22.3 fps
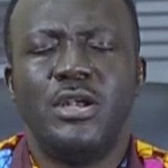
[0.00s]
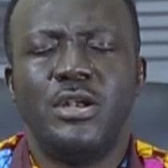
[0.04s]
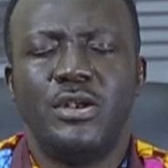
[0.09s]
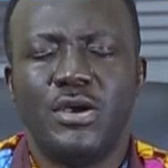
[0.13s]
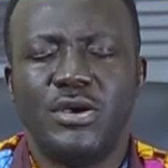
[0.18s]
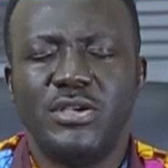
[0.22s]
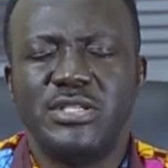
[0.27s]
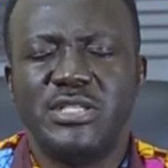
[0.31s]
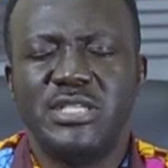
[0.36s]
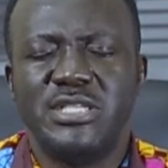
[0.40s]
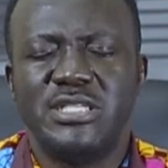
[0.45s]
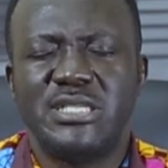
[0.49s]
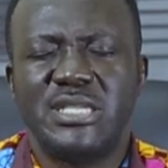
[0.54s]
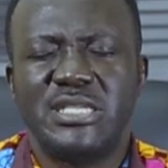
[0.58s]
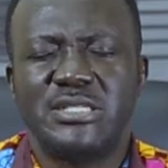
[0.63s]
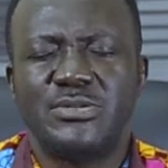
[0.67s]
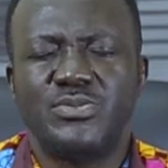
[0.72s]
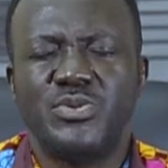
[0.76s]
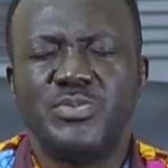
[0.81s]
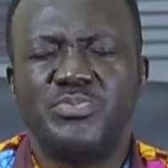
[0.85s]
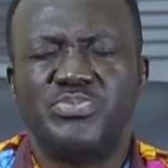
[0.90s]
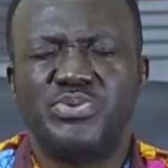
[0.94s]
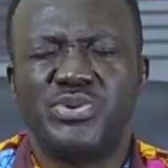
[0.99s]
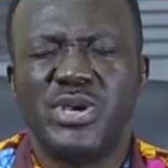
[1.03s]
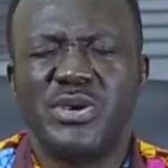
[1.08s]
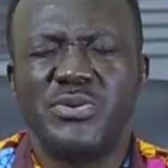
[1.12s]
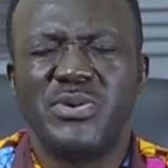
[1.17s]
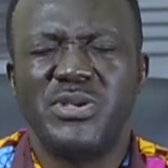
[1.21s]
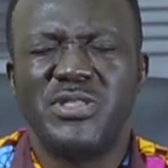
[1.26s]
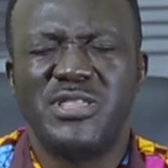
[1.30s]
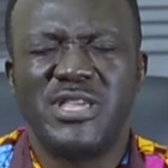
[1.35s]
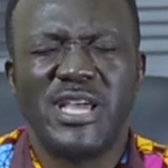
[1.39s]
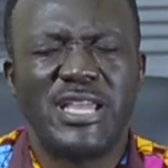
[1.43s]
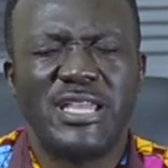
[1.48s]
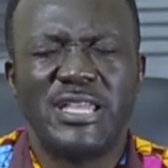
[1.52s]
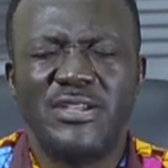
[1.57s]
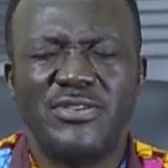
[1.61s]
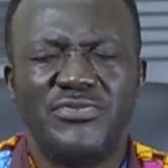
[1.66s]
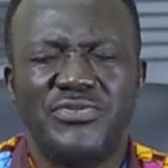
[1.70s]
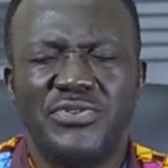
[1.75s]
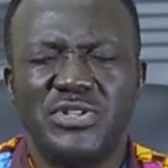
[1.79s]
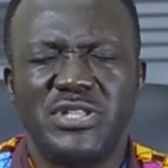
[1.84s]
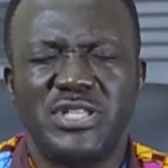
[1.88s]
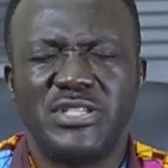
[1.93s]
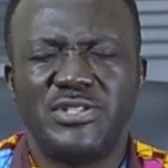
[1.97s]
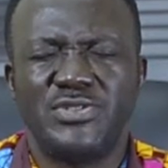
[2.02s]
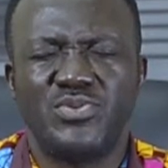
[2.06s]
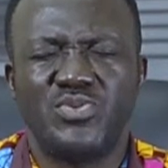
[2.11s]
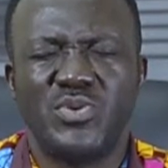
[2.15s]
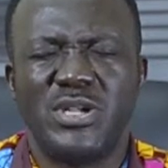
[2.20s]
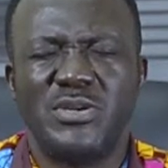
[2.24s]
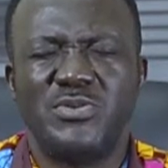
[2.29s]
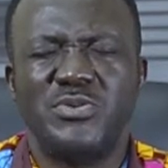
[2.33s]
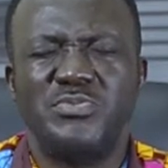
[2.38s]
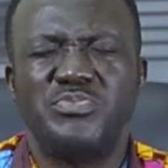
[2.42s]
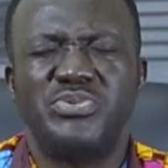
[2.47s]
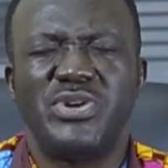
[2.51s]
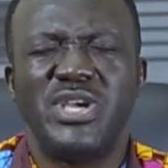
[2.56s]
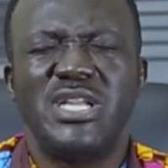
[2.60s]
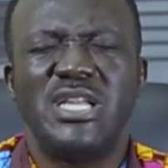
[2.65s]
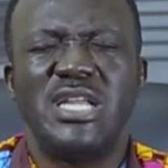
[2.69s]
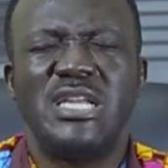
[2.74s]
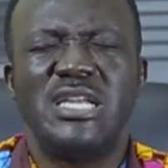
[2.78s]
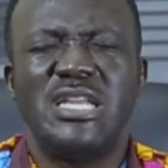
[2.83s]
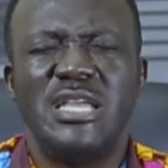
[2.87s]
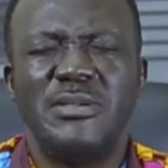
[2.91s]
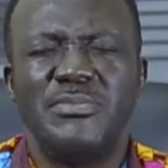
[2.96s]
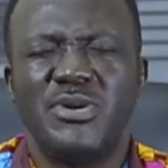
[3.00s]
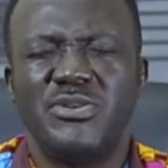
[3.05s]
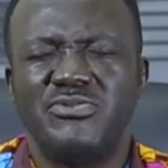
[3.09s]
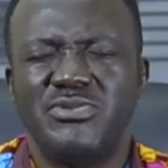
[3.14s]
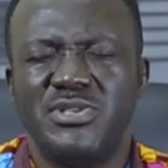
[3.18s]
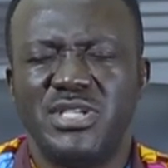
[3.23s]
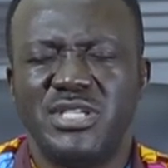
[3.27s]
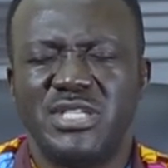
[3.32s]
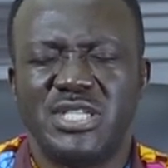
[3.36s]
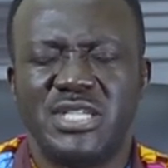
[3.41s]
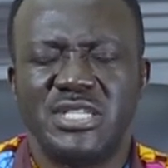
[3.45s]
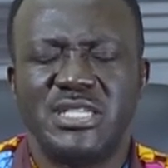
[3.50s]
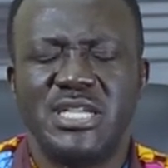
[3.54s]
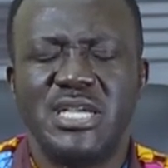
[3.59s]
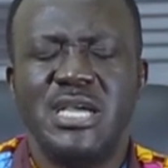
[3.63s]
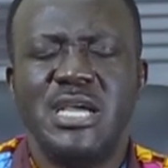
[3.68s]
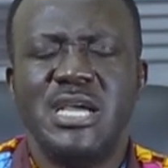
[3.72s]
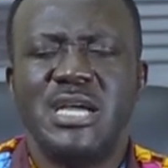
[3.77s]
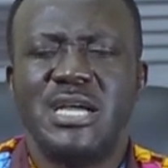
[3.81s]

Lord Jesus, we pray, we thank you for this word. We pray in the name of Jesus.